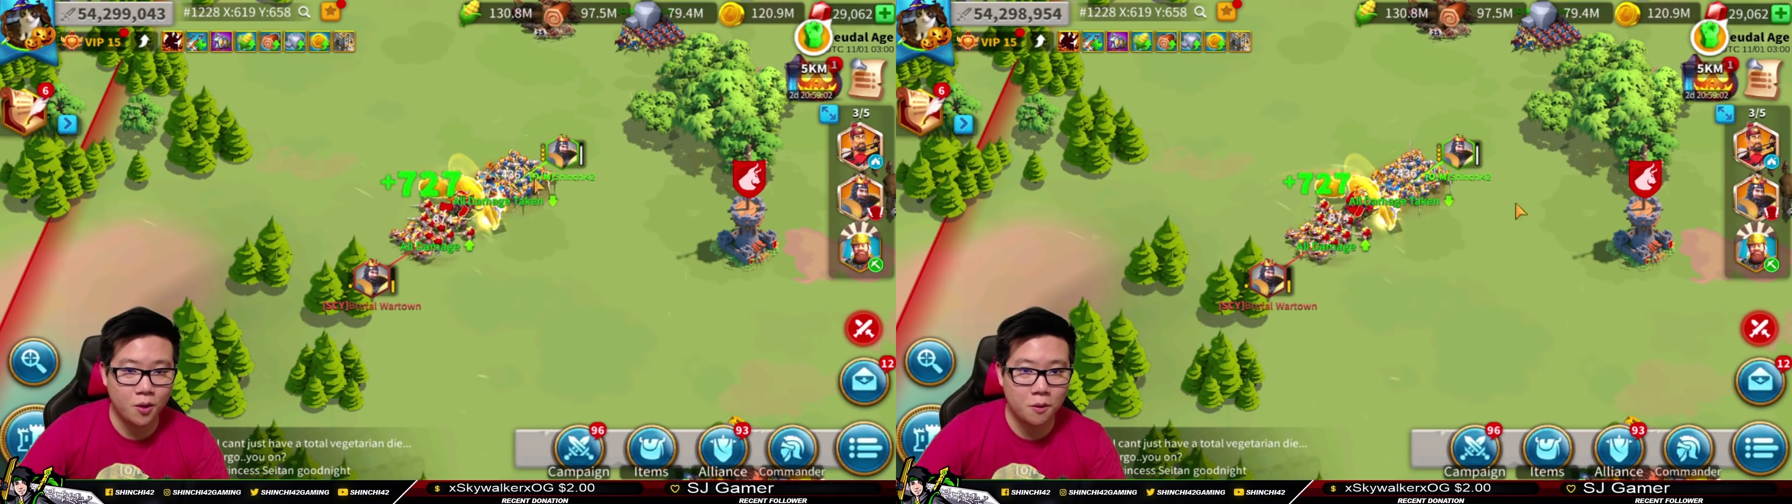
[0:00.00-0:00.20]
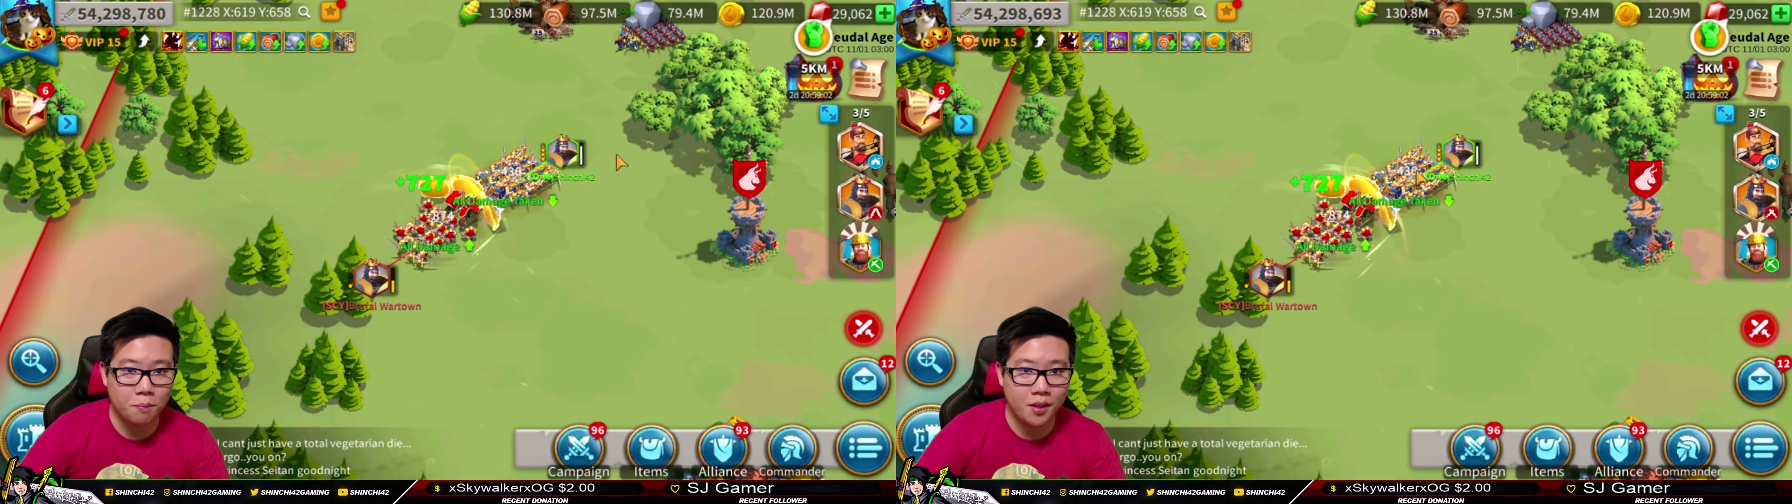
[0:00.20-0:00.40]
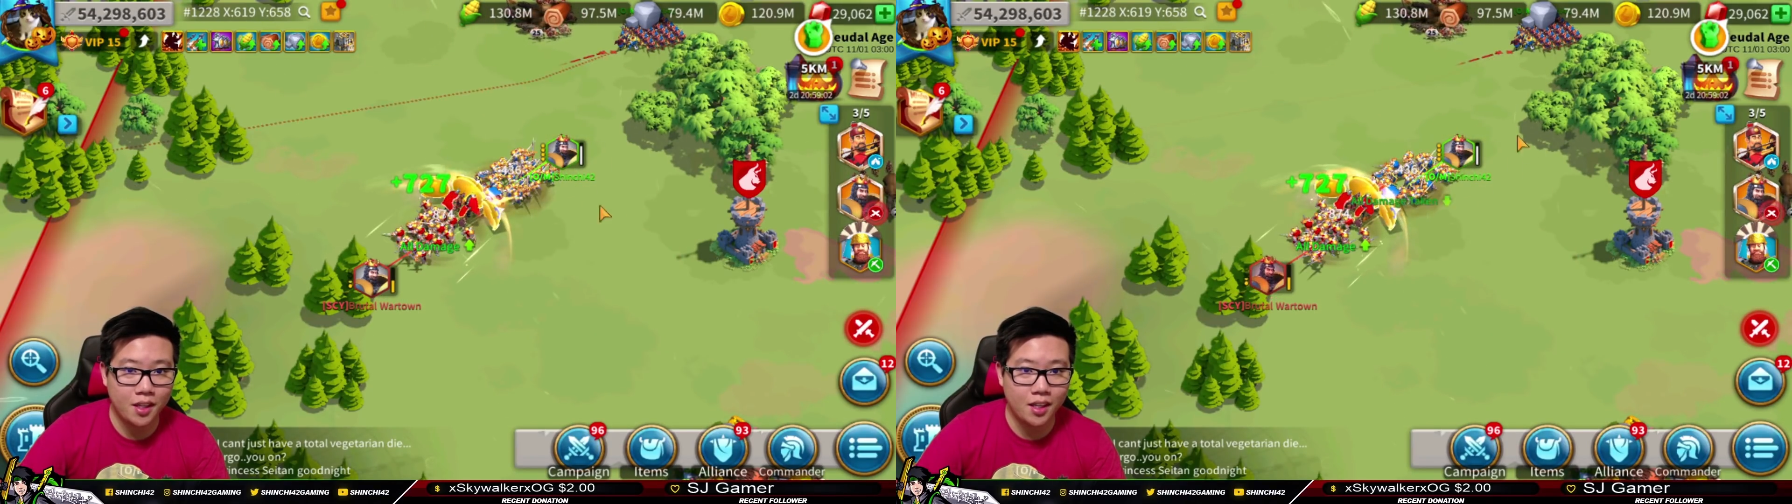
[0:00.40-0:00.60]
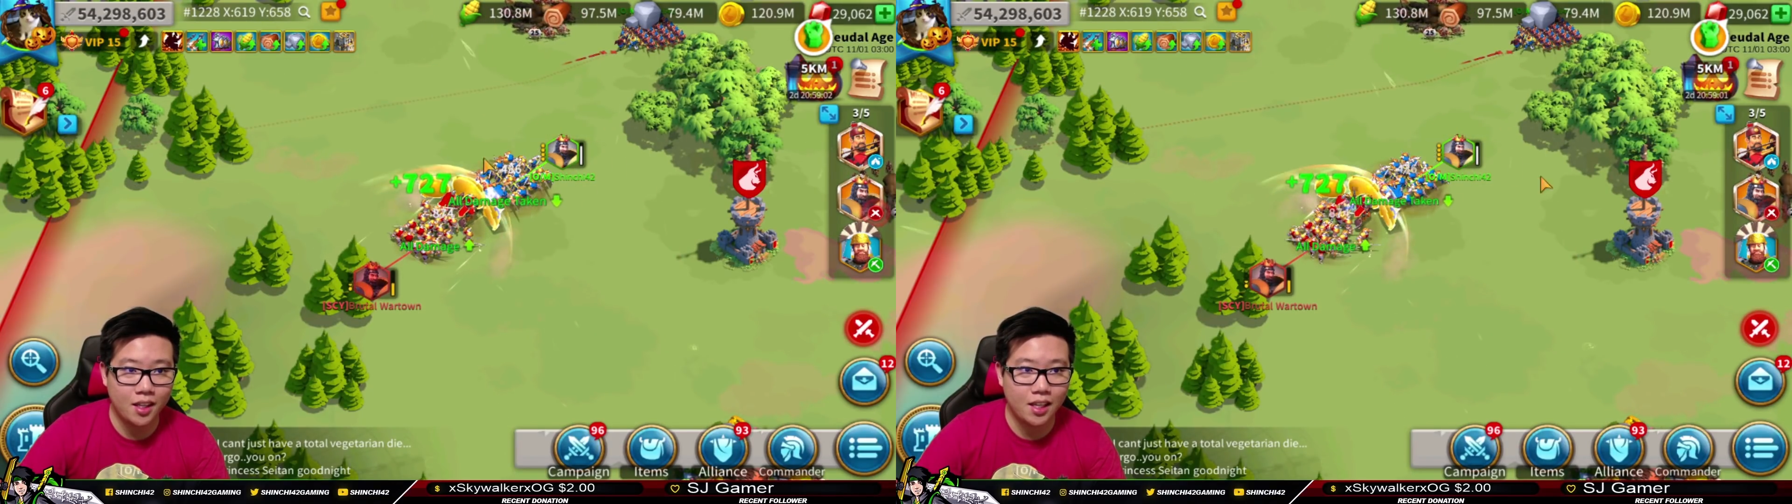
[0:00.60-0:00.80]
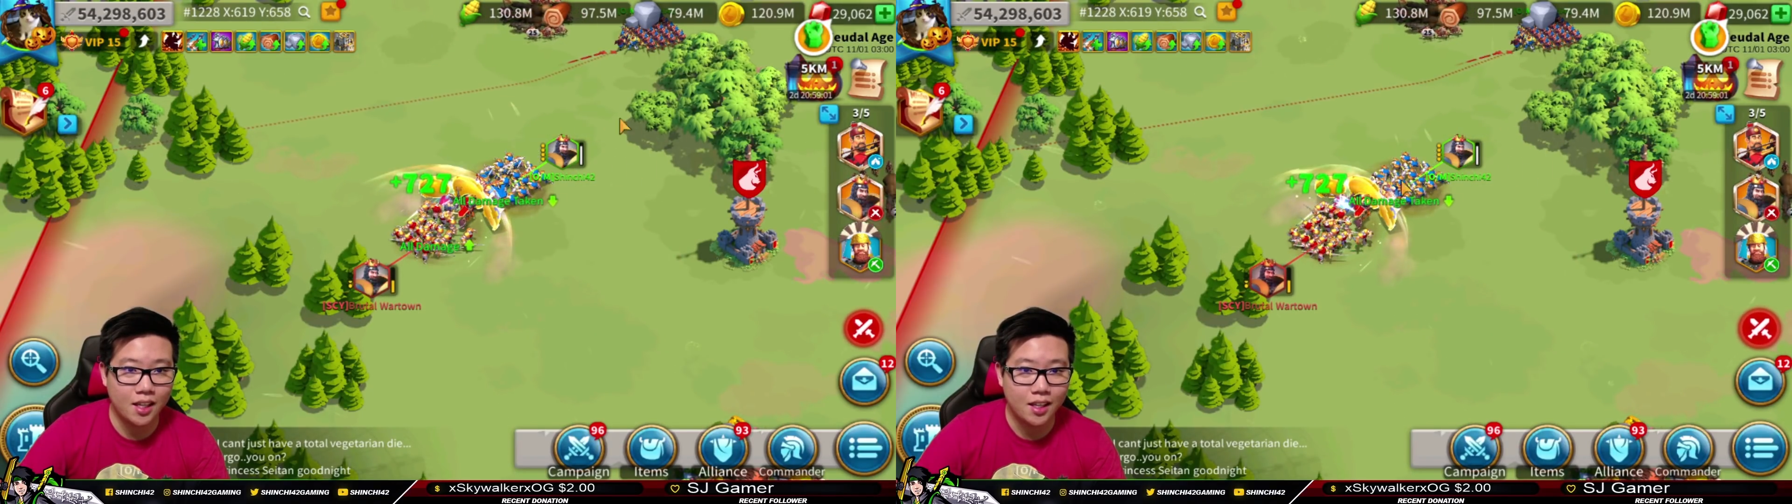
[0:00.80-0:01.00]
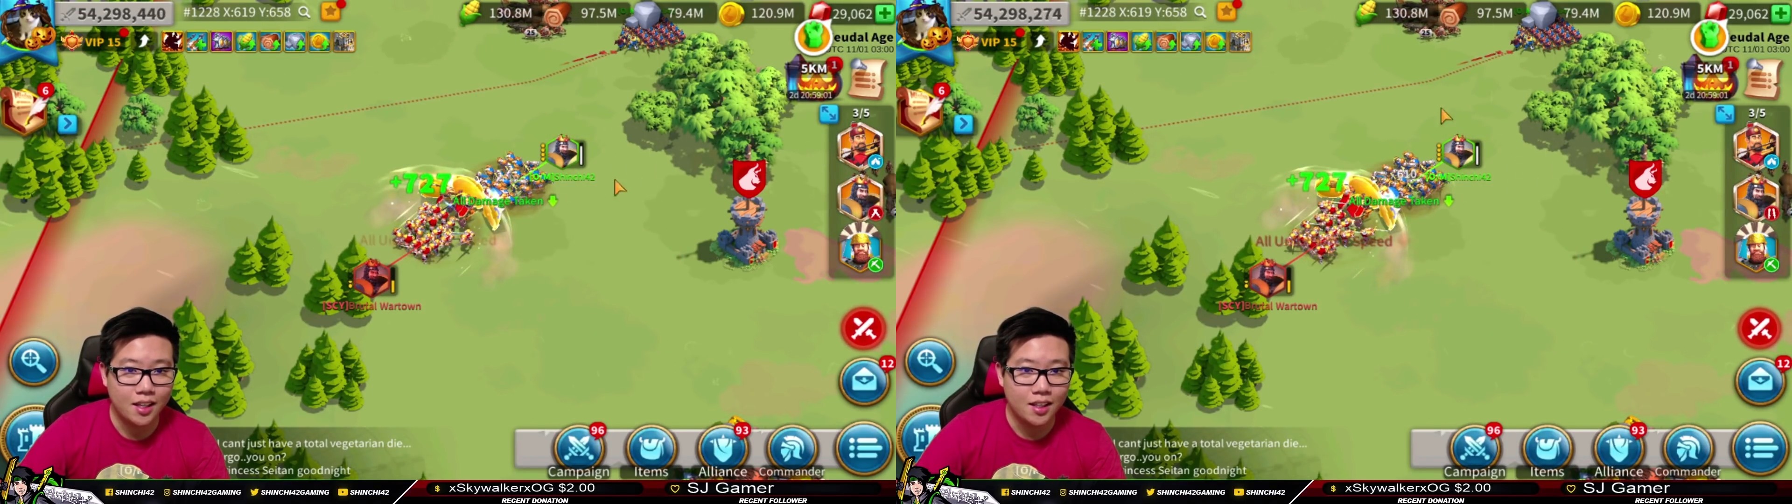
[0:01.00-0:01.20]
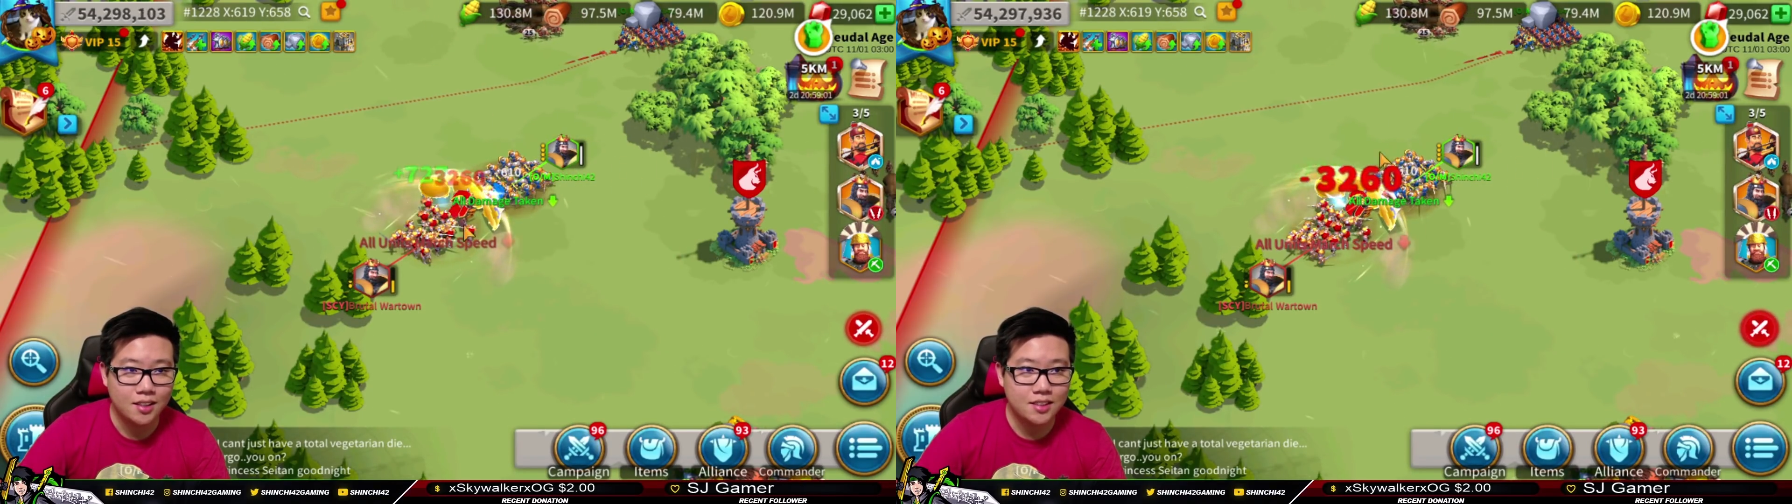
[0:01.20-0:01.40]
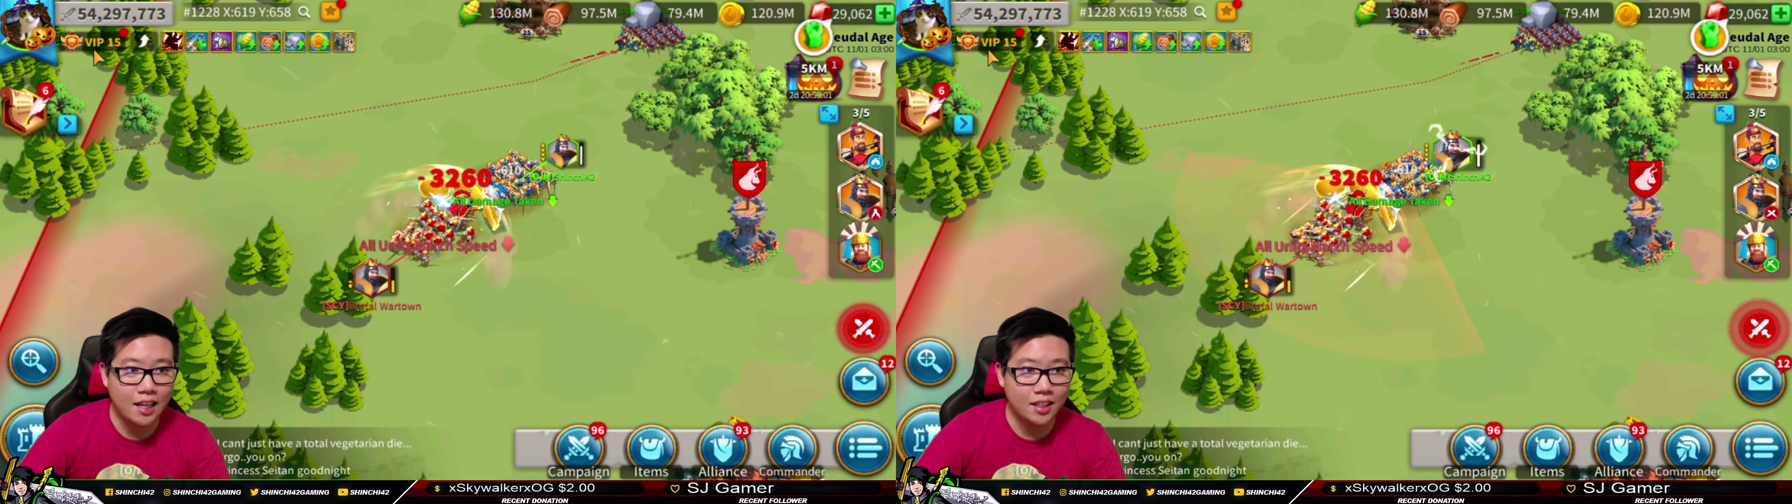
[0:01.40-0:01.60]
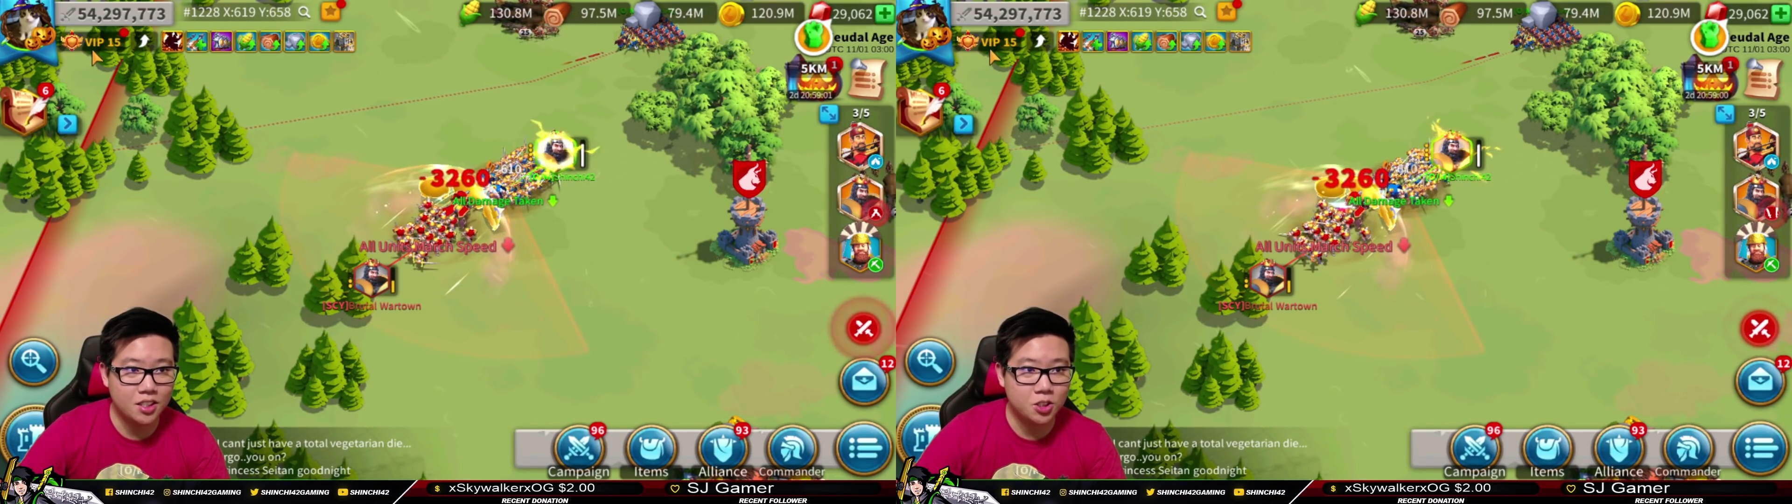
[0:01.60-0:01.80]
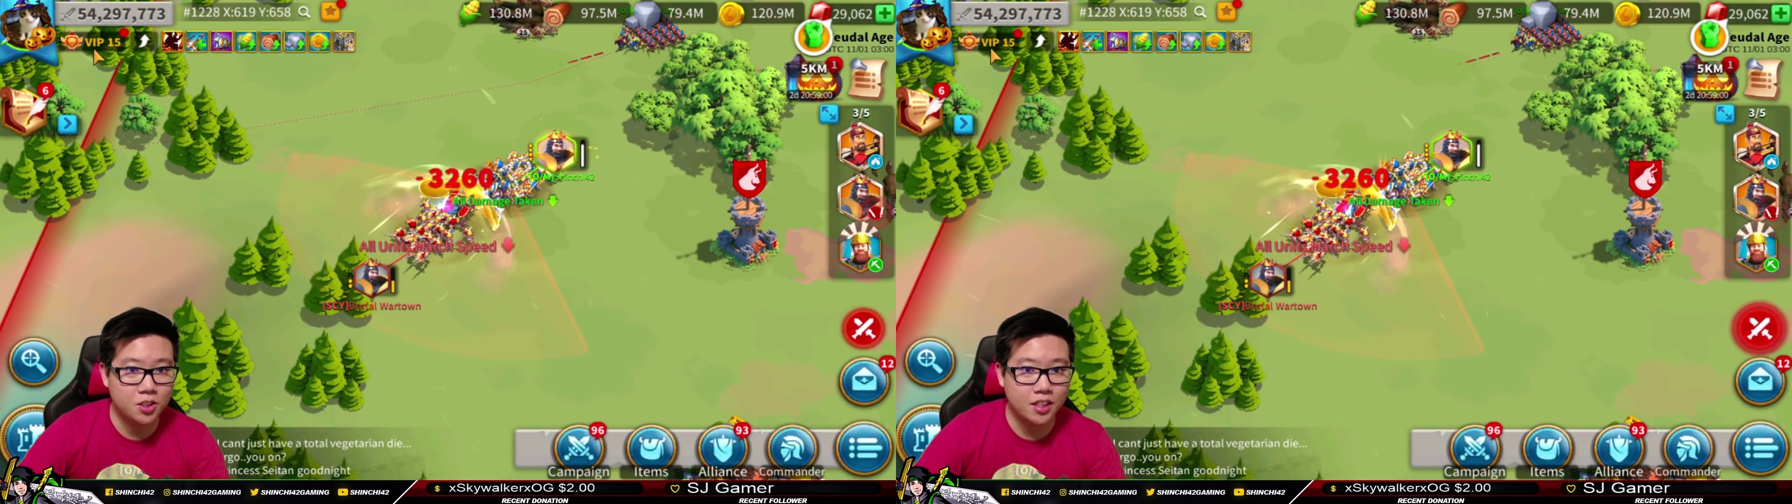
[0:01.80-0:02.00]
OP talent
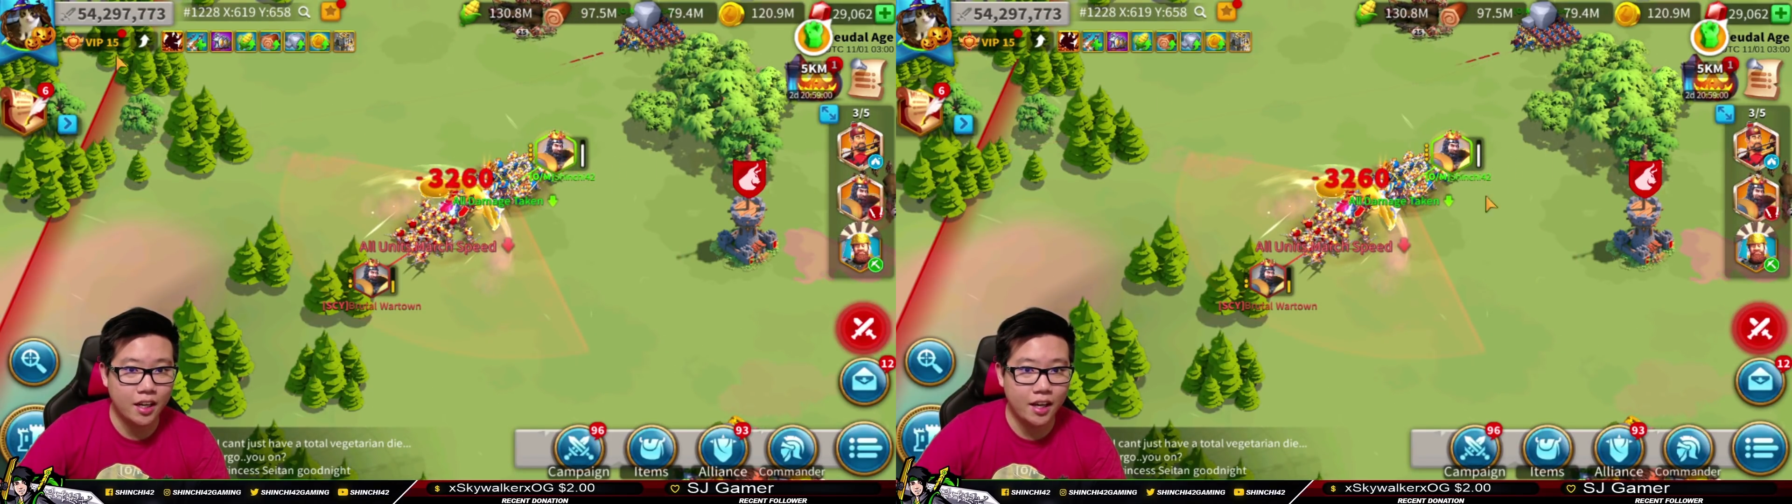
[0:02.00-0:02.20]
tree that I